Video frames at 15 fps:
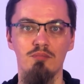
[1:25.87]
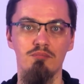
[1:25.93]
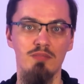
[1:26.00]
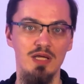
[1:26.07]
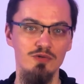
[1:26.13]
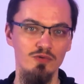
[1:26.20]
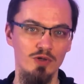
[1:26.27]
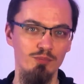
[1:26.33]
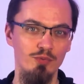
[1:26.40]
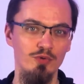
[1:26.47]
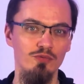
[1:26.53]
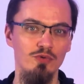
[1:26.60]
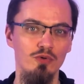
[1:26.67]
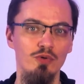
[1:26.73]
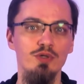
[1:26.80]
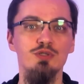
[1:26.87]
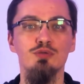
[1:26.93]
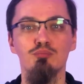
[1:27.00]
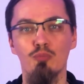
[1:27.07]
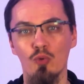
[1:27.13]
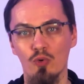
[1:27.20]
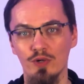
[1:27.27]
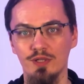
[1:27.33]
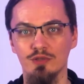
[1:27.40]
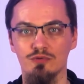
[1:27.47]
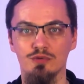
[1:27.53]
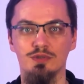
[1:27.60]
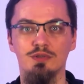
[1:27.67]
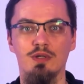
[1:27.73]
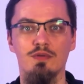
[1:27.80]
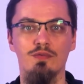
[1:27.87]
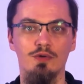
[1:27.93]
Metric preview is more interesting